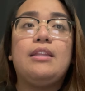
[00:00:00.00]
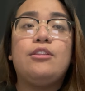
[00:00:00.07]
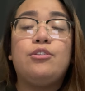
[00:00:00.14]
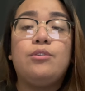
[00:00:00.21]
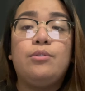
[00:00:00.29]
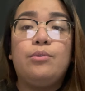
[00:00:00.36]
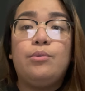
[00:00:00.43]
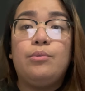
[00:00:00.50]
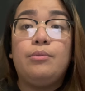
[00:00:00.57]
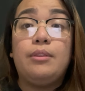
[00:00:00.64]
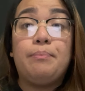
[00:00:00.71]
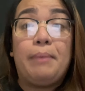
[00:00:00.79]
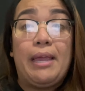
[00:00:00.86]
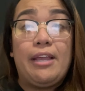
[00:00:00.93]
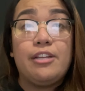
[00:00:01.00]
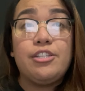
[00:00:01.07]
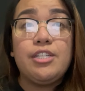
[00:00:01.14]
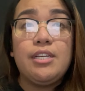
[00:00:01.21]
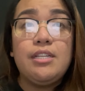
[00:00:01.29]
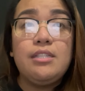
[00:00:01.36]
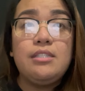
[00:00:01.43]
to
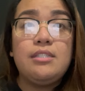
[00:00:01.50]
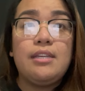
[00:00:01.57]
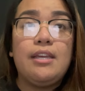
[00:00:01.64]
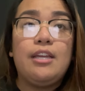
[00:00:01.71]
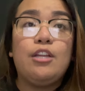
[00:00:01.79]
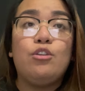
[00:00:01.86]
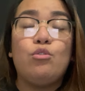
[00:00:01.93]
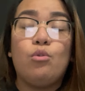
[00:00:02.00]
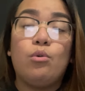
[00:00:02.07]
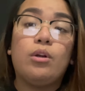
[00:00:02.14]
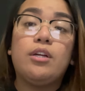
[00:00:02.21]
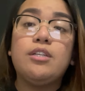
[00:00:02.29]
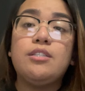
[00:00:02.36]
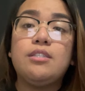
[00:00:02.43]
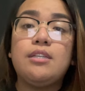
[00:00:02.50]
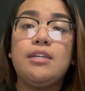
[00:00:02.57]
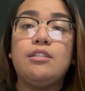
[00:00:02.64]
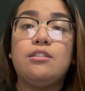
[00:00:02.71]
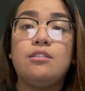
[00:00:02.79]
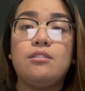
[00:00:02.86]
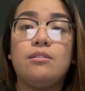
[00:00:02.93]
patients ignores,
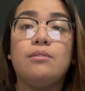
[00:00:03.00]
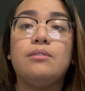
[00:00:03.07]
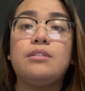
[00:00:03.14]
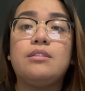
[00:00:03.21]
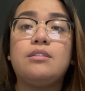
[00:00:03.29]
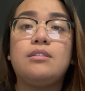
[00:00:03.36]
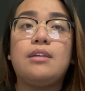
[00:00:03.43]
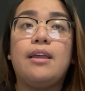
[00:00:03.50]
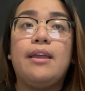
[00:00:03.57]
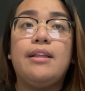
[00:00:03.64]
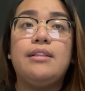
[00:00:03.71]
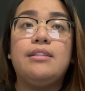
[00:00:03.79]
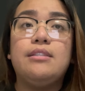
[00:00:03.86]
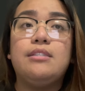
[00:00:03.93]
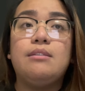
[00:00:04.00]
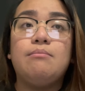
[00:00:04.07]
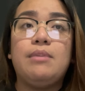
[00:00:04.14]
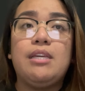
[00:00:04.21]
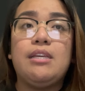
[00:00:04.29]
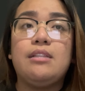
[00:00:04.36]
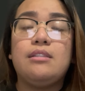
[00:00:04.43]
insults, and
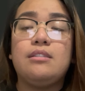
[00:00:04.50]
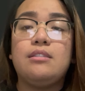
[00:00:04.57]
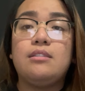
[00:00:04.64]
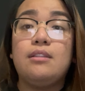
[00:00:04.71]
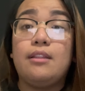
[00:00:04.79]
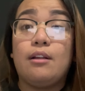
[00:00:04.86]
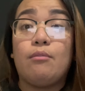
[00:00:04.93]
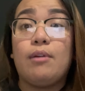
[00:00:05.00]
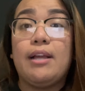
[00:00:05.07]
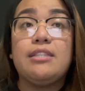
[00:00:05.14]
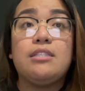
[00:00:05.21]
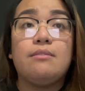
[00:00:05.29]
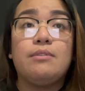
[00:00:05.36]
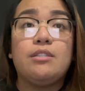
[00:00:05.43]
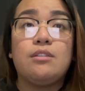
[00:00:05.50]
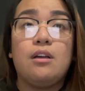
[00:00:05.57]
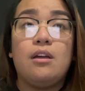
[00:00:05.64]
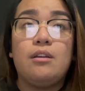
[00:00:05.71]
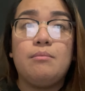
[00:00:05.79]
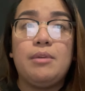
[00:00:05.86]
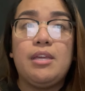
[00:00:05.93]
demeans their rights of
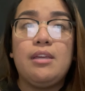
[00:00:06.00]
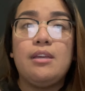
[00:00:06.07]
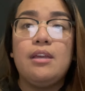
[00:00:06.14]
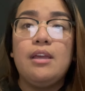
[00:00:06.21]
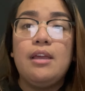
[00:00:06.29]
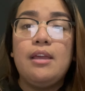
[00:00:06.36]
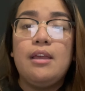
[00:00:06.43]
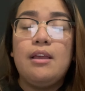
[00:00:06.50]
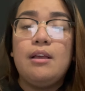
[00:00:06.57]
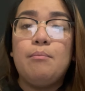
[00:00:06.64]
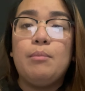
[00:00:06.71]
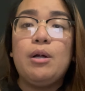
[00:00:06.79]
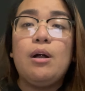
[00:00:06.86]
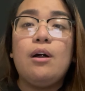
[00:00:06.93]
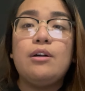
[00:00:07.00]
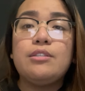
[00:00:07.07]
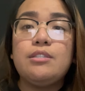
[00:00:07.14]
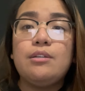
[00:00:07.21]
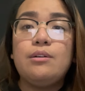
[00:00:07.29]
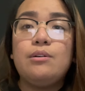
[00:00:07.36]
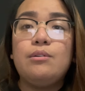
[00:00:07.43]
autonomy. But
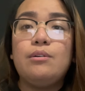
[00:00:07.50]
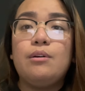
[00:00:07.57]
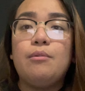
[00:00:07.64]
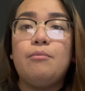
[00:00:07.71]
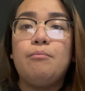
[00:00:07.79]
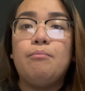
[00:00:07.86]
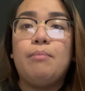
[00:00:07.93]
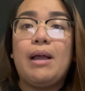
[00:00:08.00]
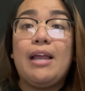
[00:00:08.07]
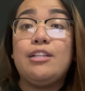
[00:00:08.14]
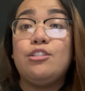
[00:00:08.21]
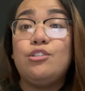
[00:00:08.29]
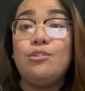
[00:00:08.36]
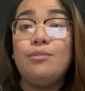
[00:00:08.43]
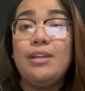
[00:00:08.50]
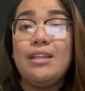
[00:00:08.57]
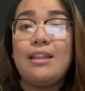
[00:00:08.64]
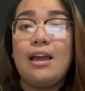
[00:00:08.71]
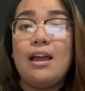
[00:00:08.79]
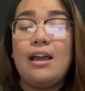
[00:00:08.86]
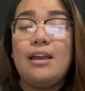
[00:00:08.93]
also, by doing
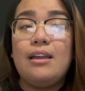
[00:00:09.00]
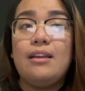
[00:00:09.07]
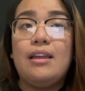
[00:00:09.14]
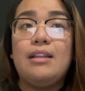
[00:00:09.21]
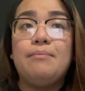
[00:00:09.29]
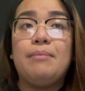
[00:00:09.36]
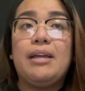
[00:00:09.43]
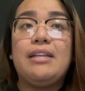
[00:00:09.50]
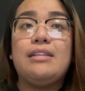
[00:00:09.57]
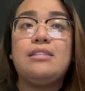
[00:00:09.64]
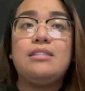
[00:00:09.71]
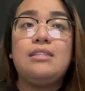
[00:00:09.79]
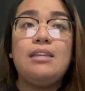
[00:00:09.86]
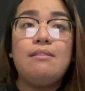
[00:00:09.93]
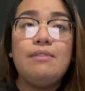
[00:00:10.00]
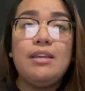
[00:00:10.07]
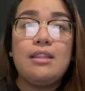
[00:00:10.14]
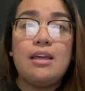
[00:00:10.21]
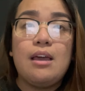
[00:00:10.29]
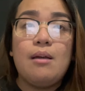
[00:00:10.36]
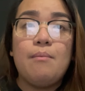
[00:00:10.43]
that and by
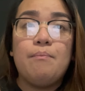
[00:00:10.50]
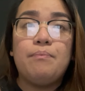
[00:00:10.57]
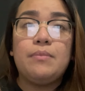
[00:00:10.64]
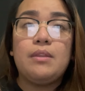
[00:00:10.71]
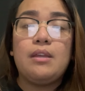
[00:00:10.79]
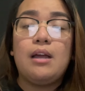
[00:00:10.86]
deceiving them,